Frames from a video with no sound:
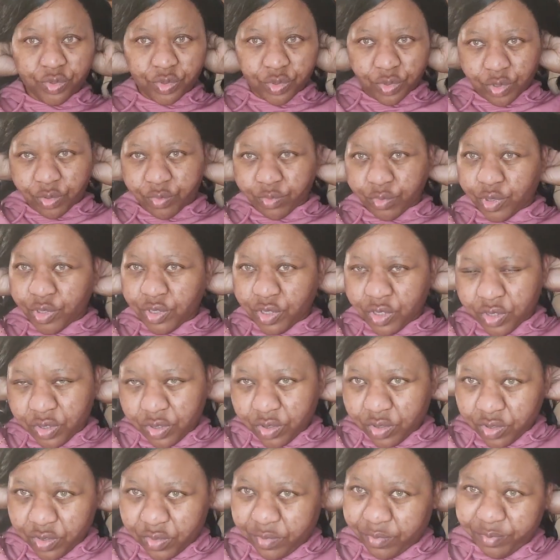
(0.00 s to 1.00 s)
I'm gonna,
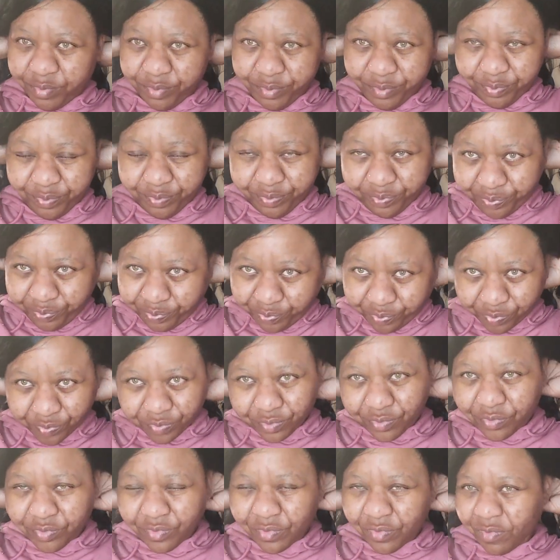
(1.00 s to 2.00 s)

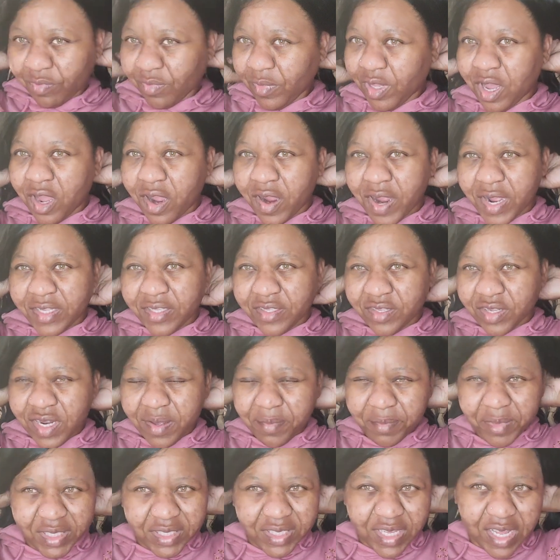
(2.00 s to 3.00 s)
alright, so let
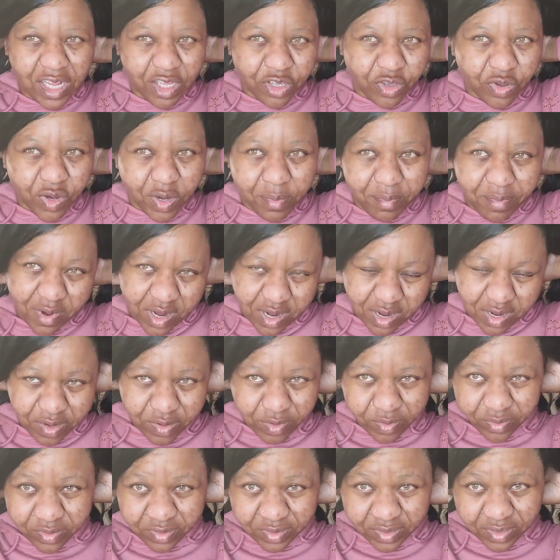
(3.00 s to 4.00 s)
me tell you
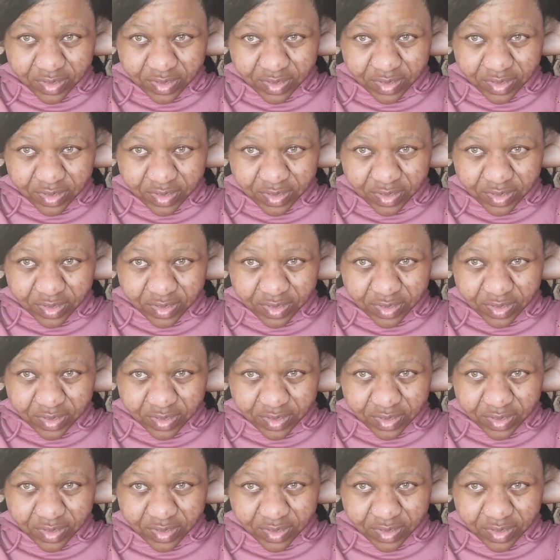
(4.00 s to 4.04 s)
about,